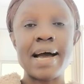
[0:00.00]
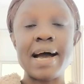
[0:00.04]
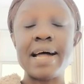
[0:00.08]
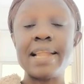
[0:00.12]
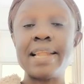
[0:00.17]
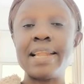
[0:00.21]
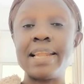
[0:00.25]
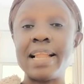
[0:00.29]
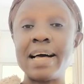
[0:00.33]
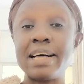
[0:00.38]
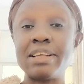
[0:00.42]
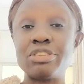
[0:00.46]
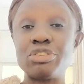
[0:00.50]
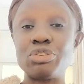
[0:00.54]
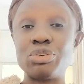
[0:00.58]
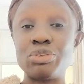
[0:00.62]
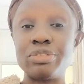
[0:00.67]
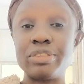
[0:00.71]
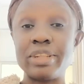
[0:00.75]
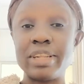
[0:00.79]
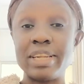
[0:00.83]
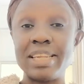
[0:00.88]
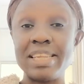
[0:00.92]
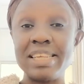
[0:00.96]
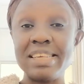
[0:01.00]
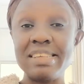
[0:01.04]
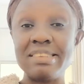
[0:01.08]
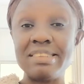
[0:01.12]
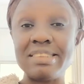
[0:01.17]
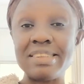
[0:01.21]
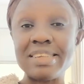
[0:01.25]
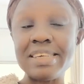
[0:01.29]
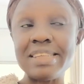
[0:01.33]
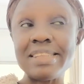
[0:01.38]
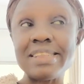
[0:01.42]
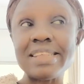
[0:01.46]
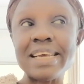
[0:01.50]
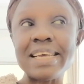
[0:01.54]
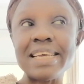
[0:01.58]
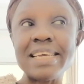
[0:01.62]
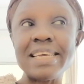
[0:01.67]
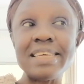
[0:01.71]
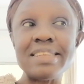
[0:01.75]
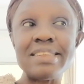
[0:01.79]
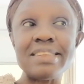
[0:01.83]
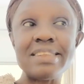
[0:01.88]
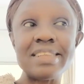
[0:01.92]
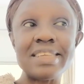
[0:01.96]
And last on the list is the
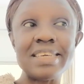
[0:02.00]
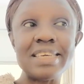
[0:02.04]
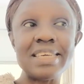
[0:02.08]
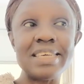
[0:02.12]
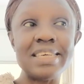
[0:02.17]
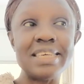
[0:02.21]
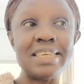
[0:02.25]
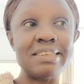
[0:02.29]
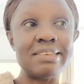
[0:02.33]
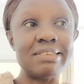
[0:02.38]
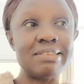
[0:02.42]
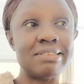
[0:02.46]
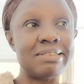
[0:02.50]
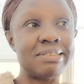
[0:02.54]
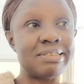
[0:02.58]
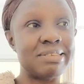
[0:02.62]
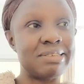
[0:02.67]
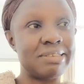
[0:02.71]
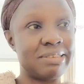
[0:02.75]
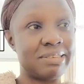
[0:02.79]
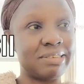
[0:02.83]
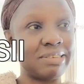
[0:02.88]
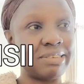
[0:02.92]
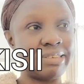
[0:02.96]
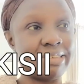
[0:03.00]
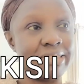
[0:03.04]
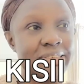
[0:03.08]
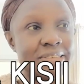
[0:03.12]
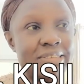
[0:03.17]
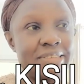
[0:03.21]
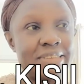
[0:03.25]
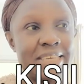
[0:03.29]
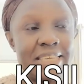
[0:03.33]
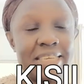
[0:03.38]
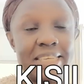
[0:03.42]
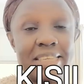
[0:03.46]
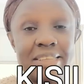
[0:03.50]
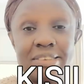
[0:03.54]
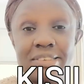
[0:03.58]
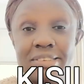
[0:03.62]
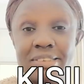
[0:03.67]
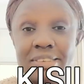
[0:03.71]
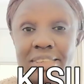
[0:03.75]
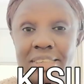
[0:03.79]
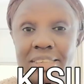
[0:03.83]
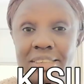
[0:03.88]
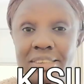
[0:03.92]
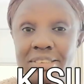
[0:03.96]
Kisis. The
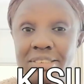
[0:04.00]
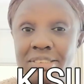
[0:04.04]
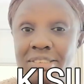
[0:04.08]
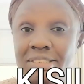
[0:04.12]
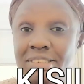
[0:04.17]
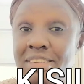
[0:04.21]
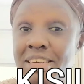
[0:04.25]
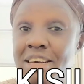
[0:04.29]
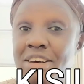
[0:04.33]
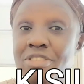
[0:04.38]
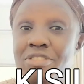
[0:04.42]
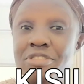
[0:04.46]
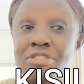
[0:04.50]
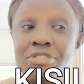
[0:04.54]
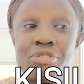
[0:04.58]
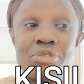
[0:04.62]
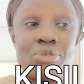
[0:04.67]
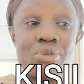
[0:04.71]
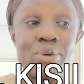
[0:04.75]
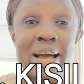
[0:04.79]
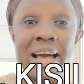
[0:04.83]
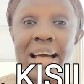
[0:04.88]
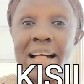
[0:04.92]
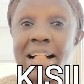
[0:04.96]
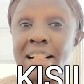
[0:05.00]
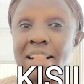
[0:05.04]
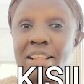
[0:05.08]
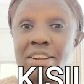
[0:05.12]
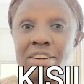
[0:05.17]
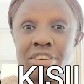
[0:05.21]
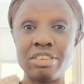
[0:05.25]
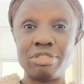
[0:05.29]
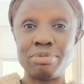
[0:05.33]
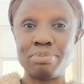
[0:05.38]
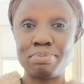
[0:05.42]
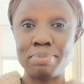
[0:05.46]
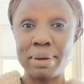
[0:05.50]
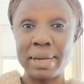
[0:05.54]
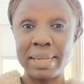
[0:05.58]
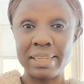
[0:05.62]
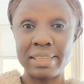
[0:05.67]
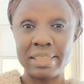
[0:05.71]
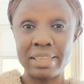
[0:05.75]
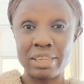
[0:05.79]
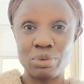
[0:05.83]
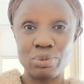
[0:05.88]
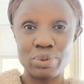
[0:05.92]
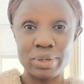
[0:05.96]
Kisis are well
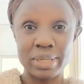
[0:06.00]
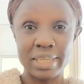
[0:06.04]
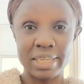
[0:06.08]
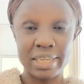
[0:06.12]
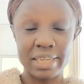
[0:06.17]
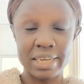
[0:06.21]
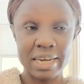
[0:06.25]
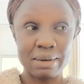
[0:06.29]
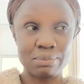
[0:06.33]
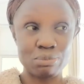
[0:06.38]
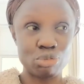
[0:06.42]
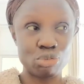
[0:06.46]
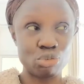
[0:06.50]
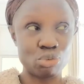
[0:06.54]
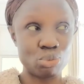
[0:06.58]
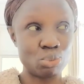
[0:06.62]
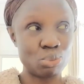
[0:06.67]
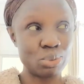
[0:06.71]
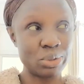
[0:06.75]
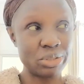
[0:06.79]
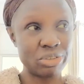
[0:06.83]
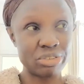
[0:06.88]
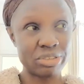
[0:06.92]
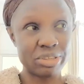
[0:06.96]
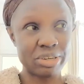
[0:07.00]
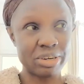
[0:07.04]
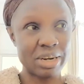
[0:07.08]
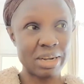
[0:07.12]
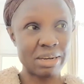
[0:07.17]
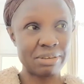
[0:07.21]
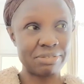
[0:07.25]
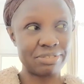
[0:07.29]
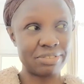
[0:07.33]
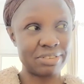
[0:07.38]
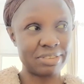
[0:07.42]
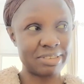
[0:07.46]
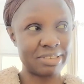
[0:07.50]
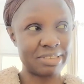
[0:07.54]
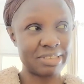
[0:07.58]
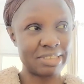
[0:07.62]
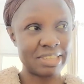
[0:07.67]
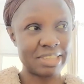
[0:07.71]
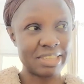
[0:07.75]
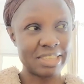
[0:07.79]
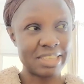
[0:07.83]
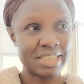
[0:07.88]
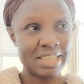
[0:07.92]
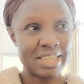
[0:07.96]
respected when it comes to witchcraft.
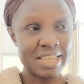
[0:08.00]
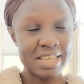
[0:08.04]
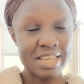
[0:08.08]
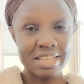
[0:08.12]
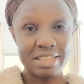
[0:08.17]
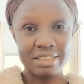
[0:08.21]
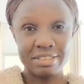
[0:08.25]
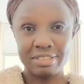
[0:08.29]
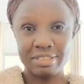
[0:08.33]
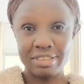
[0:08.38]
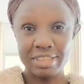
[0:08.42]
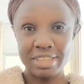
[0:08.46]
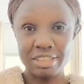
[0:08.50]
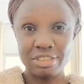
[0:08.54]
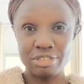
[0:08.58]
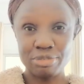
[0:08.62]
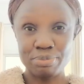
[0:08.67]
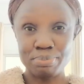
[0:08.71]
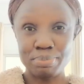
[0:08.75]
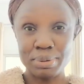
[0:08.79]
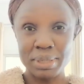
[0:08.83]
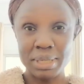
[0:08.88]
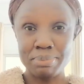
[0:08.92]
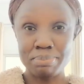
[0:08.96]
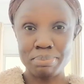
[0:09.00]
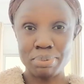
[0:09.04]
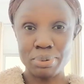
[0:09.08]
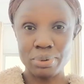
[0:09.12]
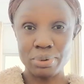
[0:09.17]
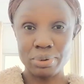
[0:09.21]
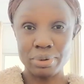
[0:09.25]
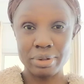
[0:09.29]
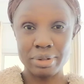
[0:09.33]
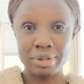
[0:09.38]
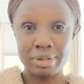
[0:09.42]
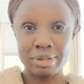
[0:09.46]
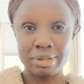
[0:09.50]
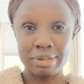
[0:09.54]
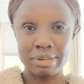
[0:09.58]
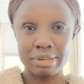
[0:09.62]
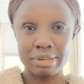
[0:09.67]
These people